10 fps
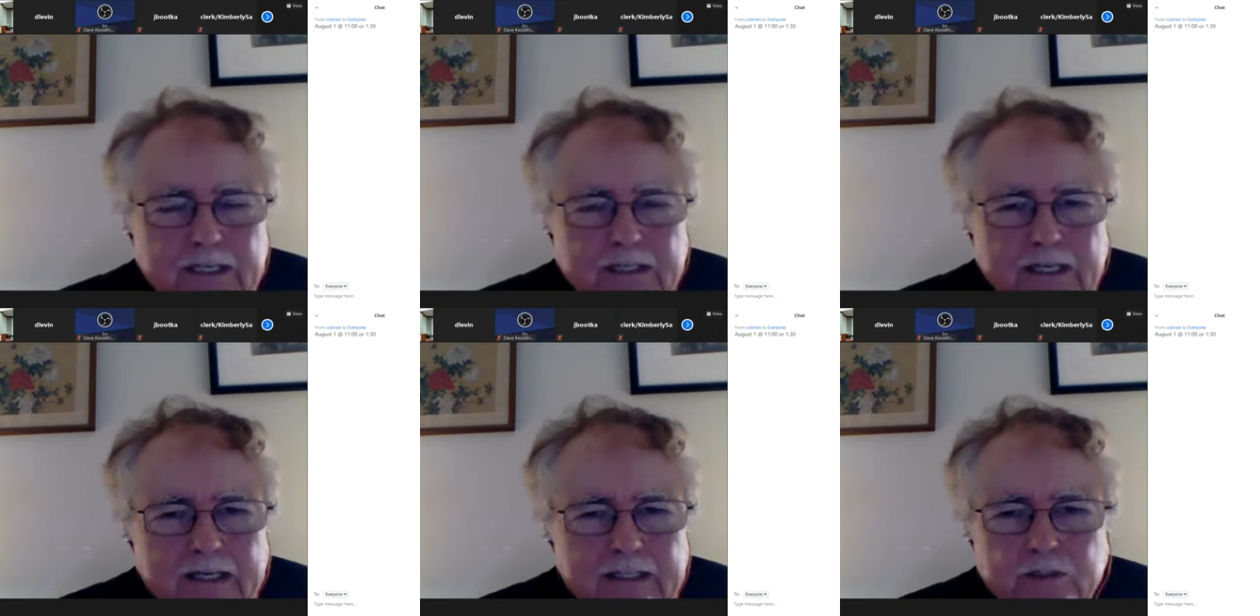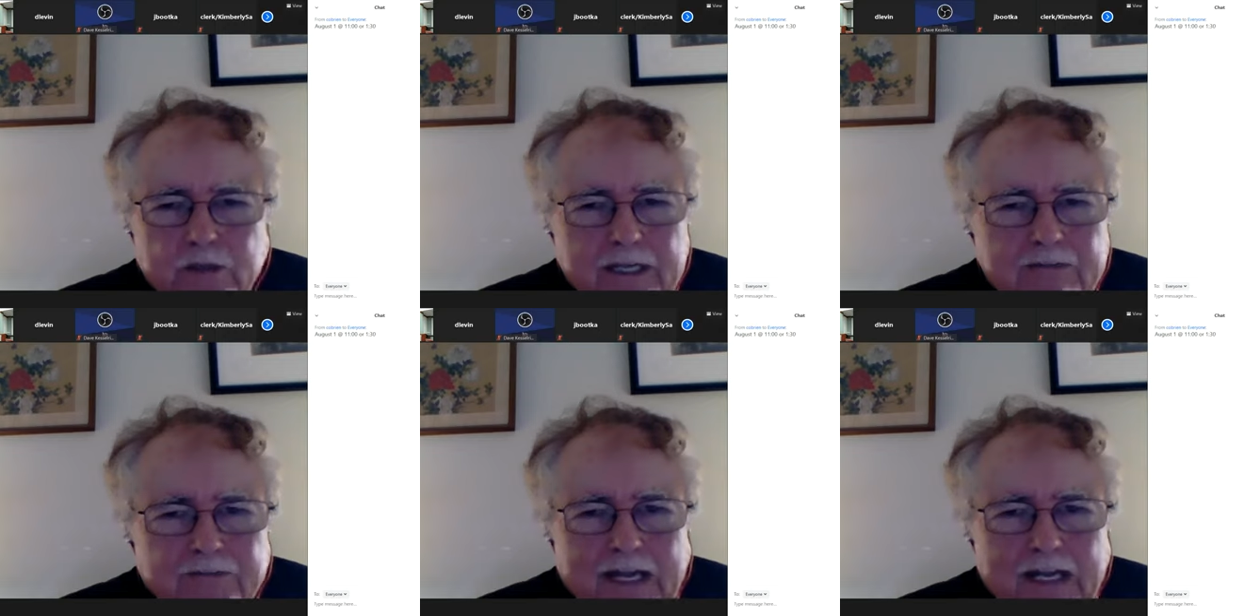I can go ahead
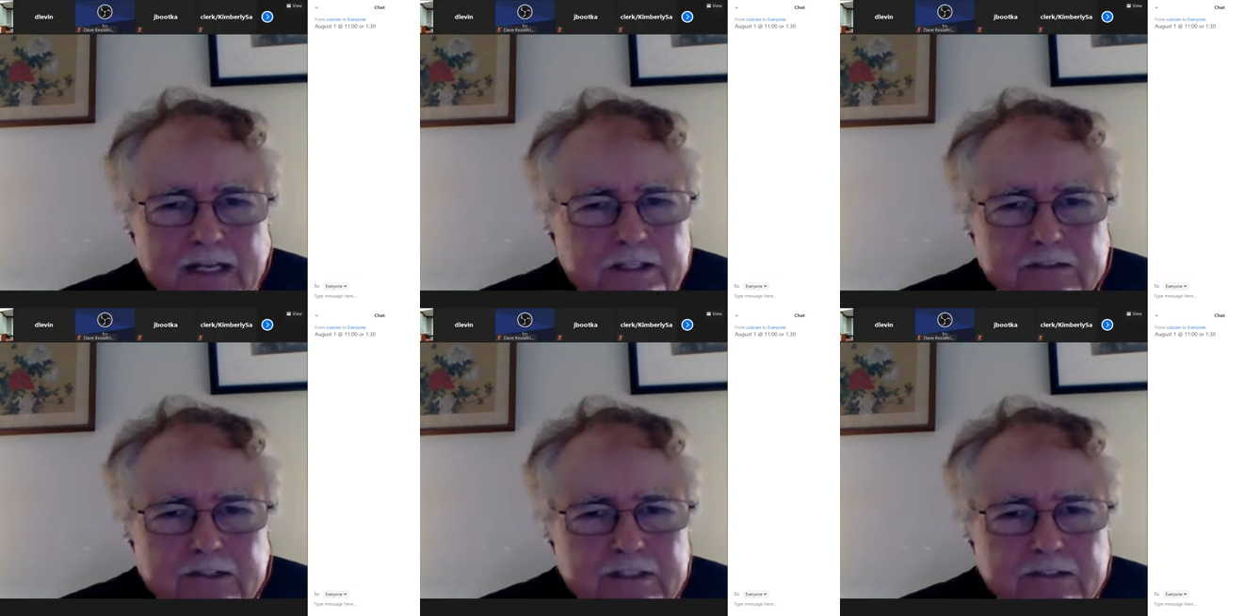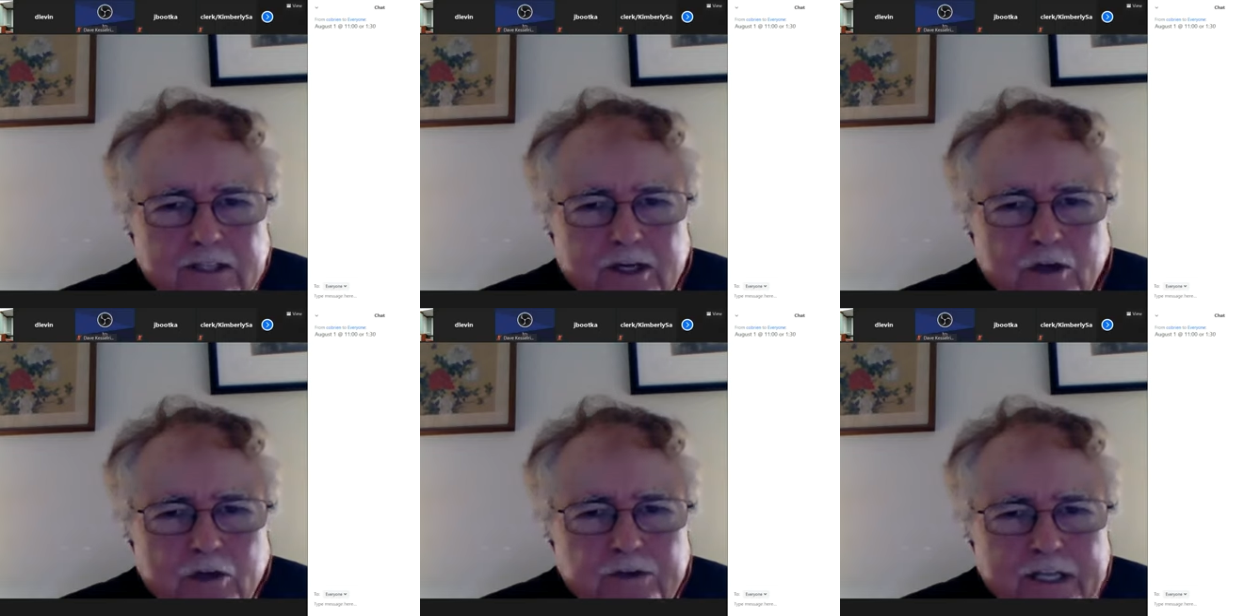and file the
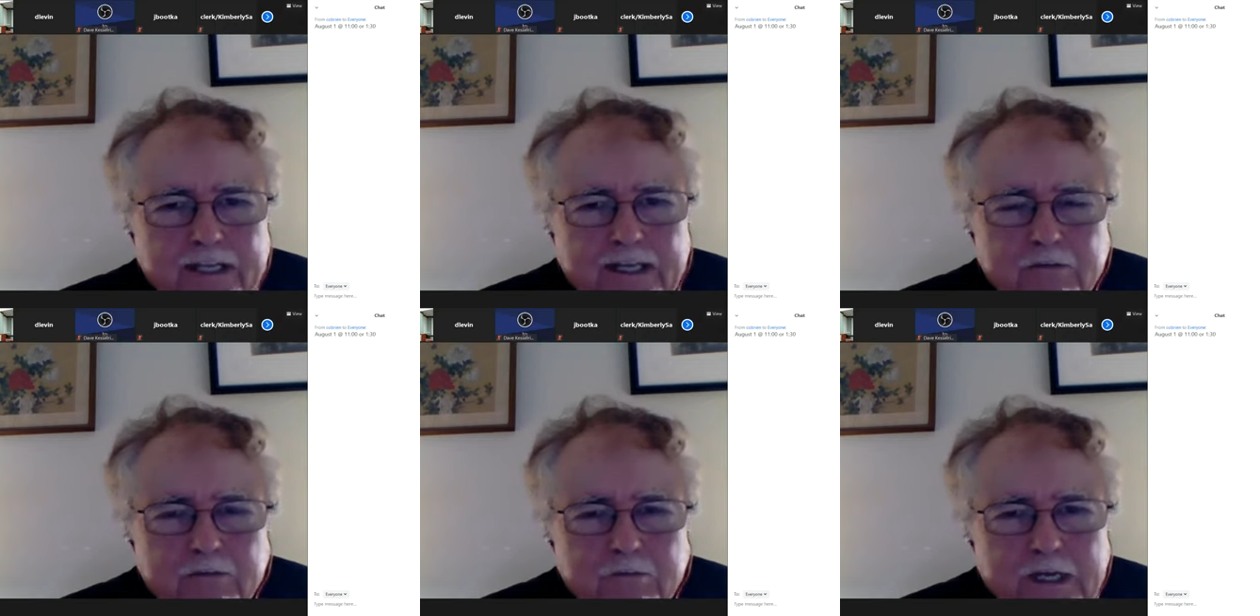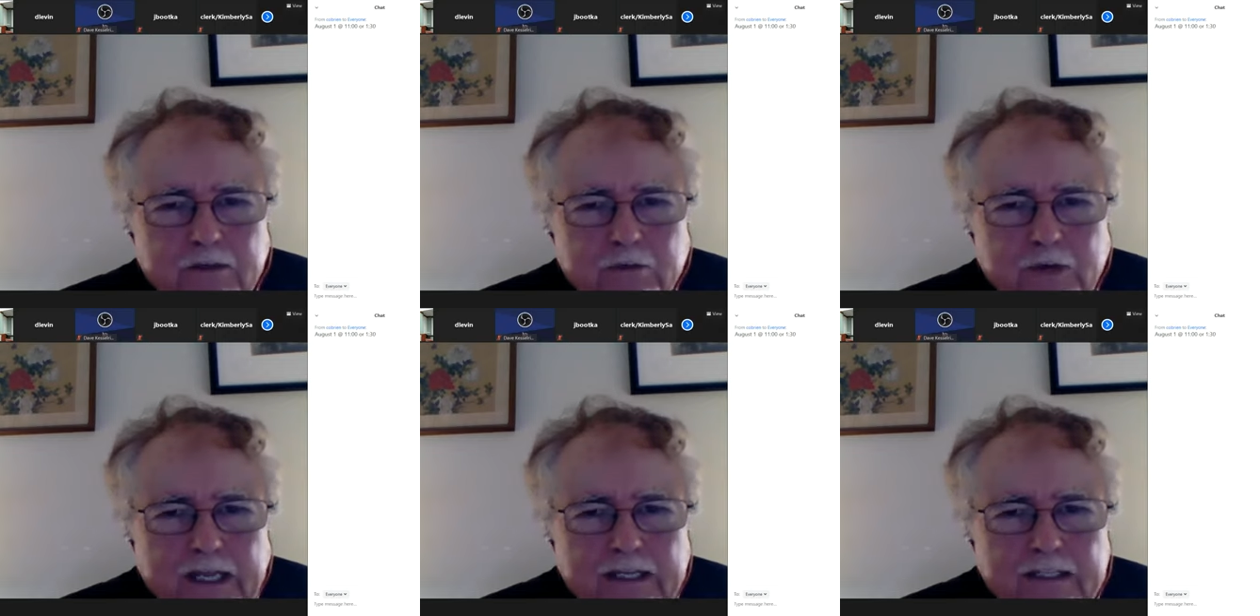whole thing right away.